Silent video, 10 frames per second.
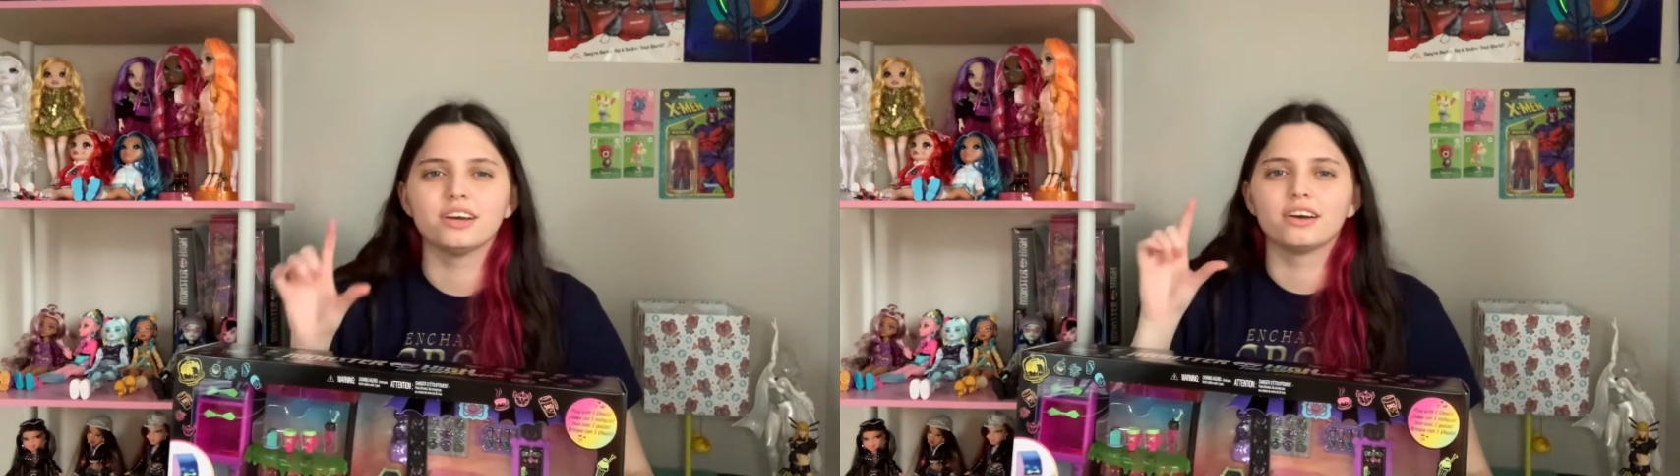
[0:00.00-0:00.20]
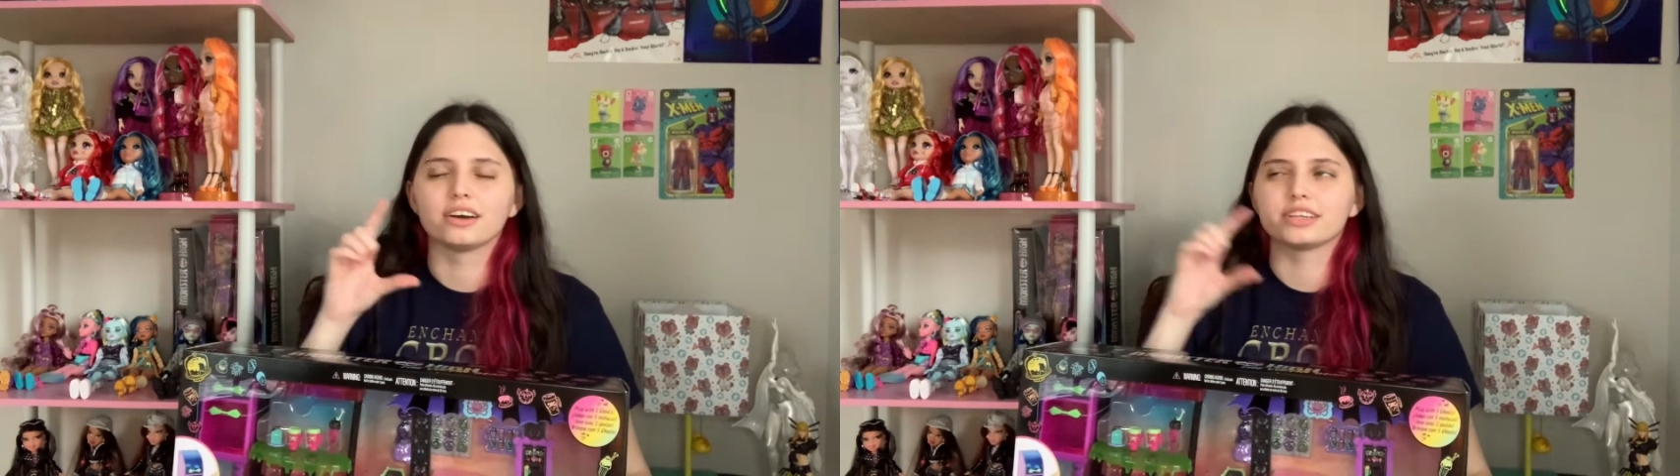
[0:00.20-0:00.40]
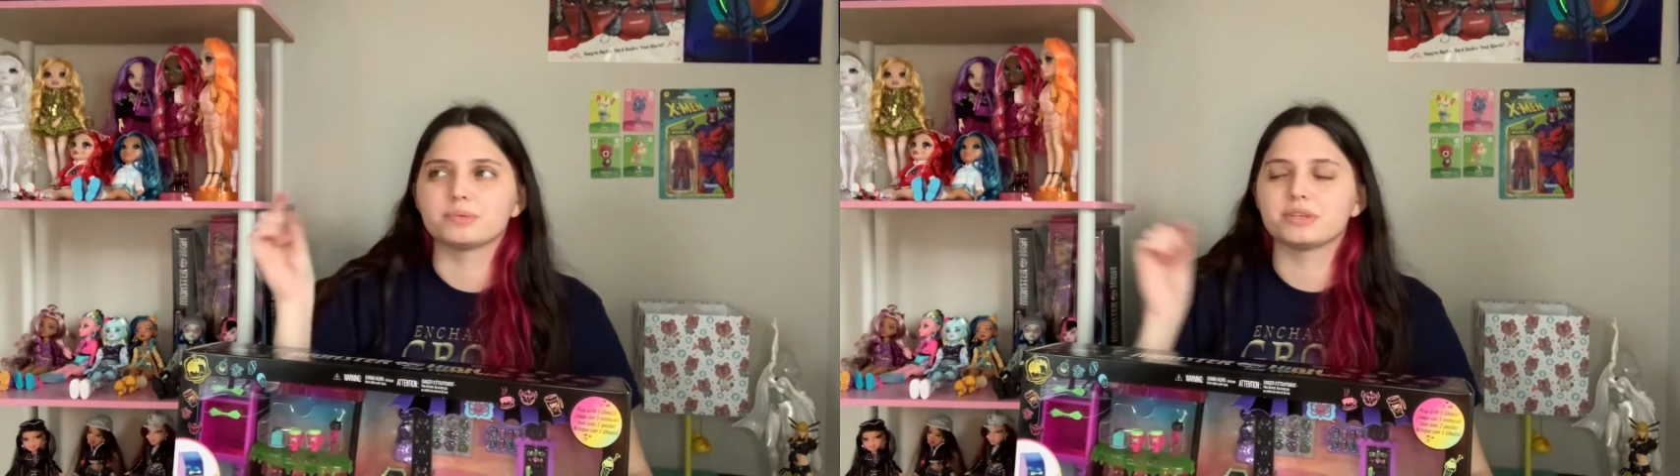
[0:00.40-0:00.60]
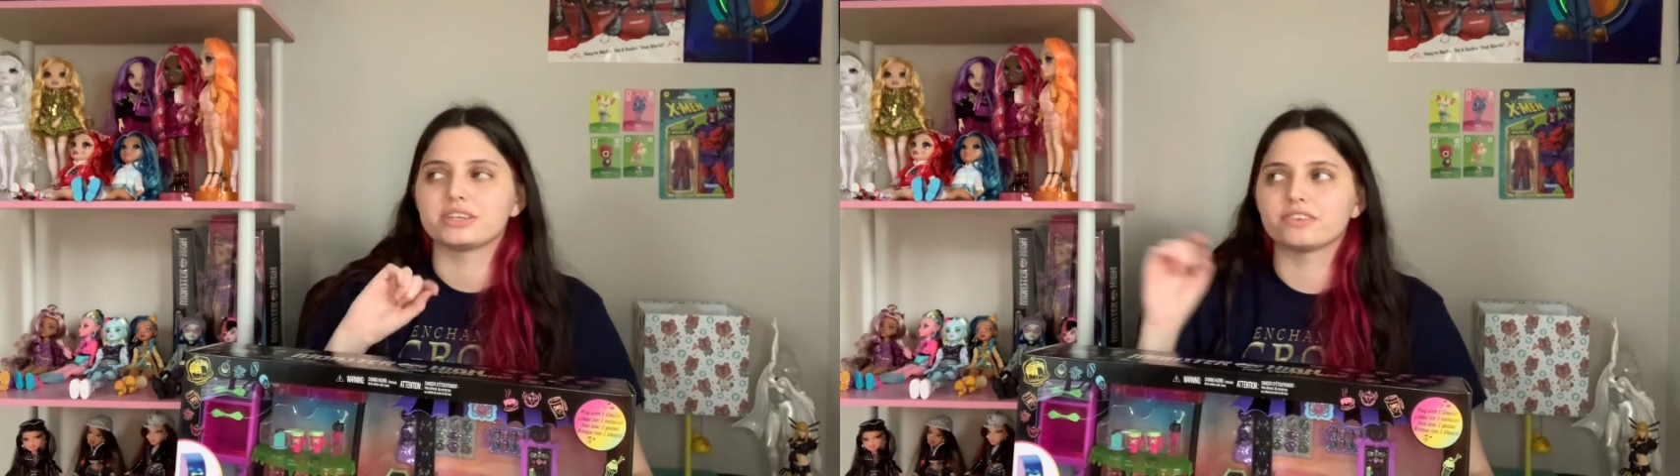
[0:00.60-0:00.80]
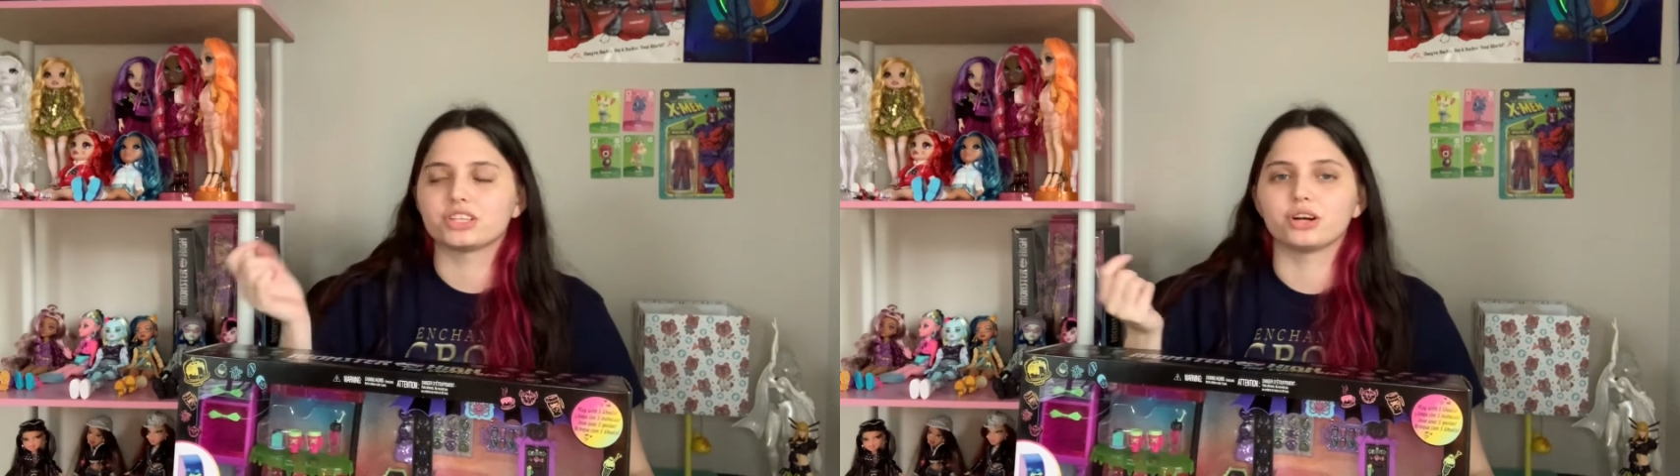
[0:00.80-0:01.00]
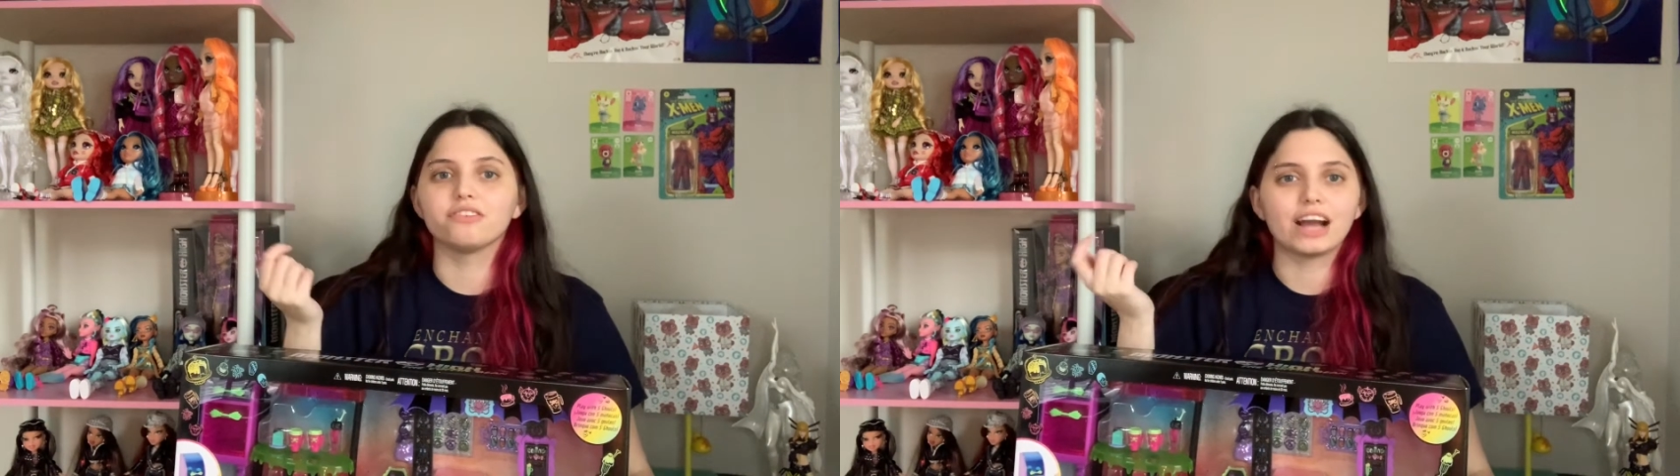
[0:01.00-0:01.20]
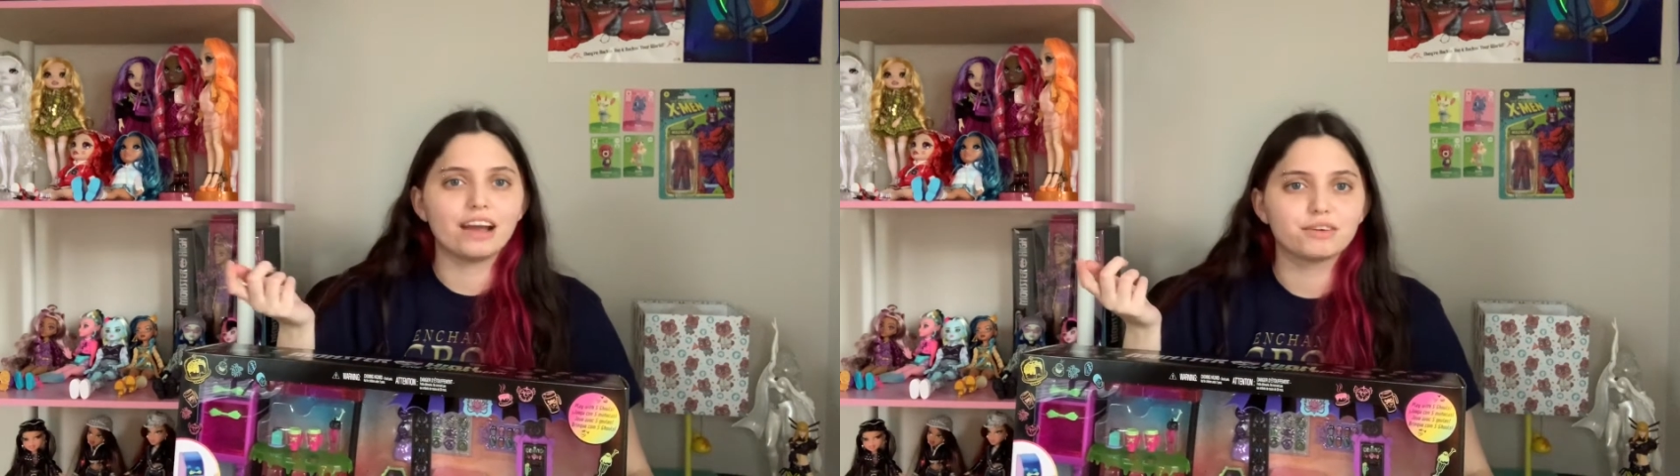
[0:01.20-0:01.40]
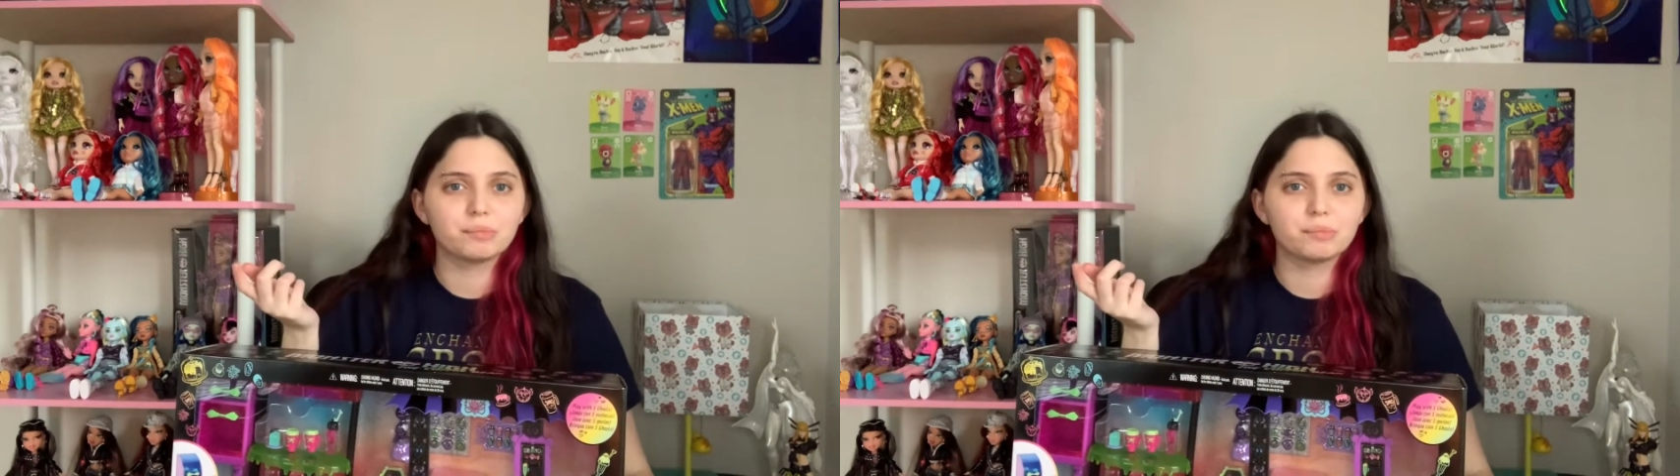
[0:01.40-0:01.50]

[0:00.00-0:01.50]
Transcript: on the specific shelf I have in